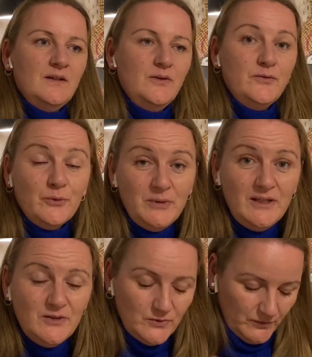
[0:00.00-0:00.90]
for me
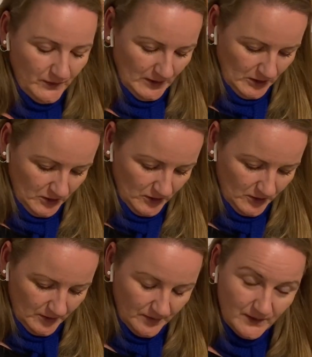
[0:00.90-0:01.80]
to finish
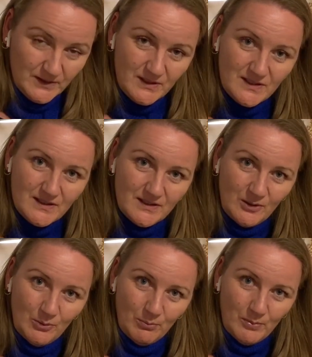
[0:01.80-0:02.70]
this
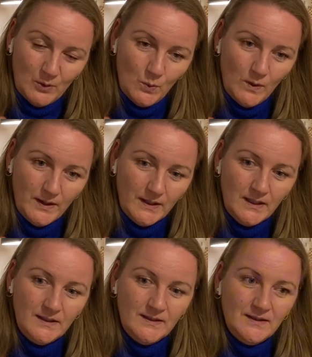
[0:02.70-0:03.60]
blue one
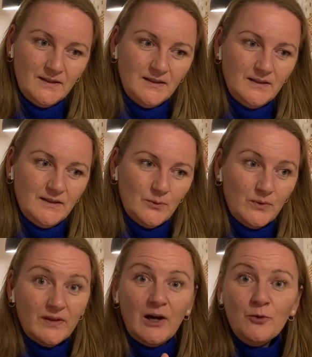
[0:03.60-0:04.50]

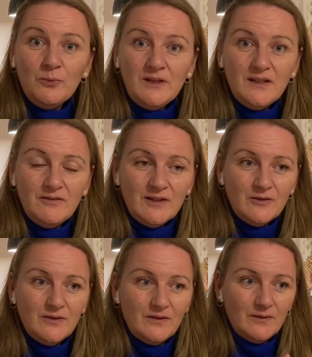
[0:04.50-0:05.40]
without me giving
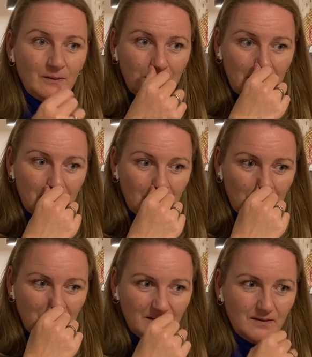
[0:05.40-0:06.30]
her
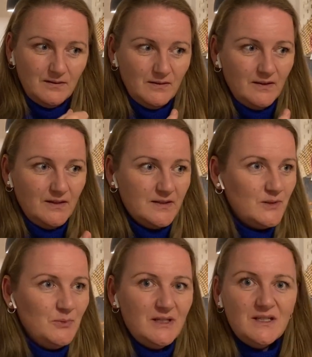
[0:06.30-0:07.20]

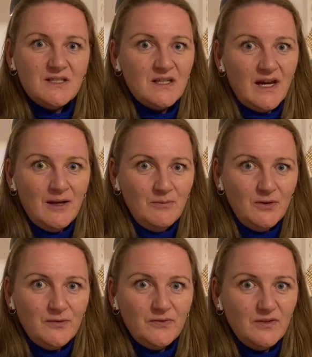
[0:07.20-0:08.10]
estimated time
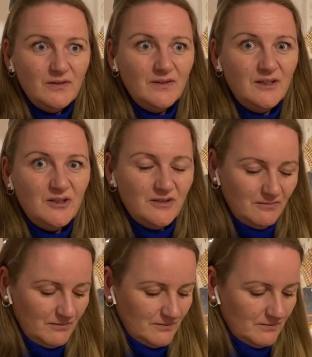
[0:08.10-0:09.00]
of that
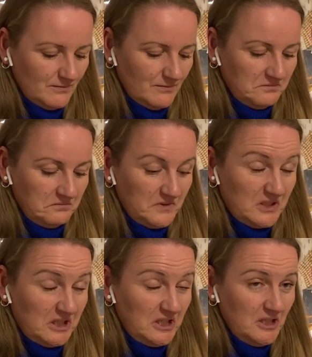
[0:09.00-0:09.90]

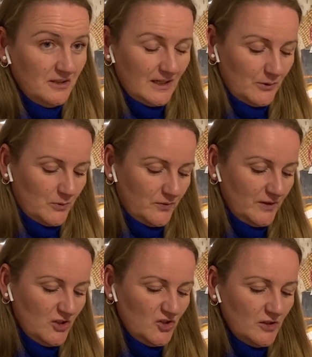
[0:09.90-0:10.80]
day I would
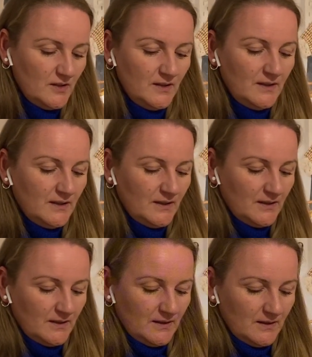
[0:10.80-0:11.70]
finish it,
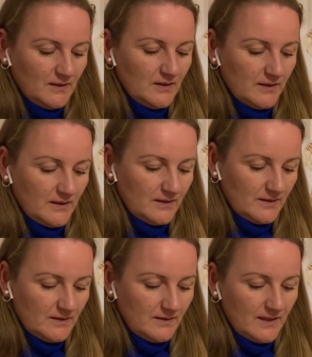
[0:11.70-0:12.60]
and
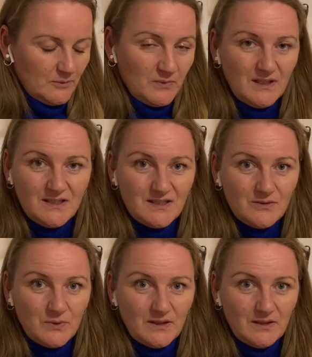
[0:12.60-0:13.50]
that means
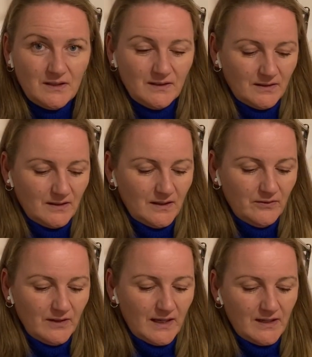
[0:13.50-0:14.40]
whenever
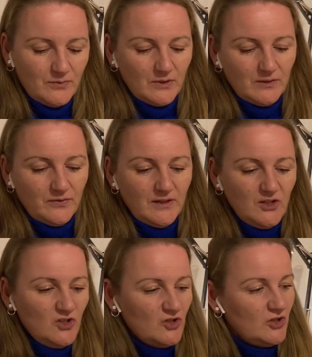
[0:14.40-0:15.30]
I will
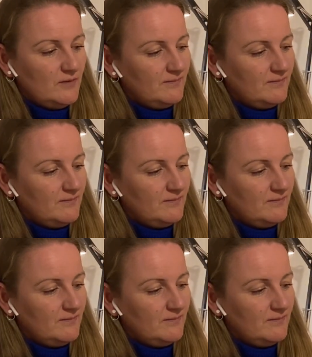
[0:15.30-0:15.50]
finish,